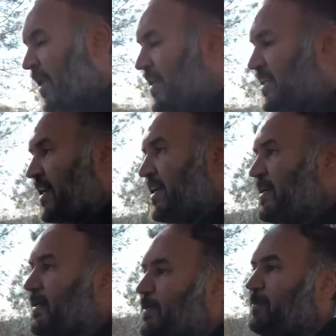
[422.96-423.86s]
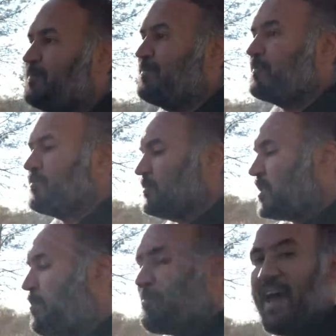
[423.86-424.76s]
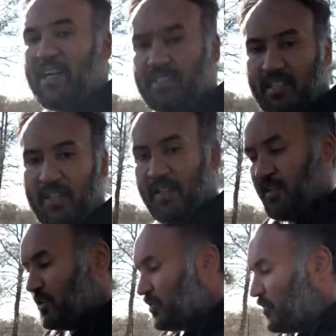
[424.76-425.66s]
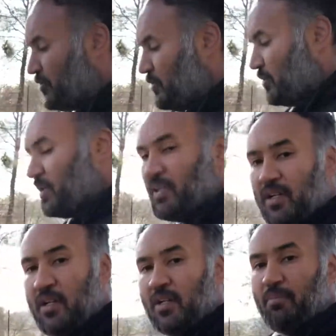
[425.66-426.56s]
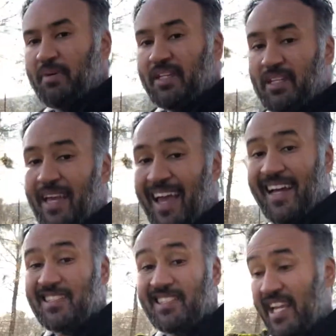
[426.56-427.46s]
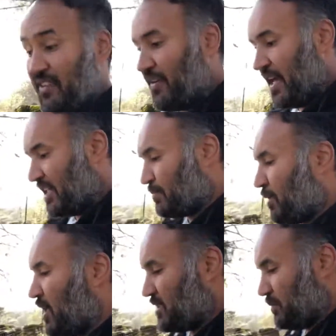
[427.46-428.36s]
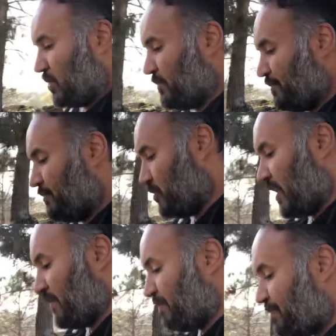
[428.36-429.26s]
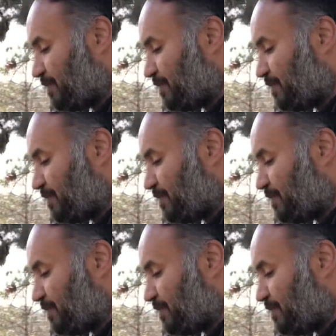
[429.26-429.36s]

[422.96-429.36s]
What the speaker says: a mask to be as safe as possible, right?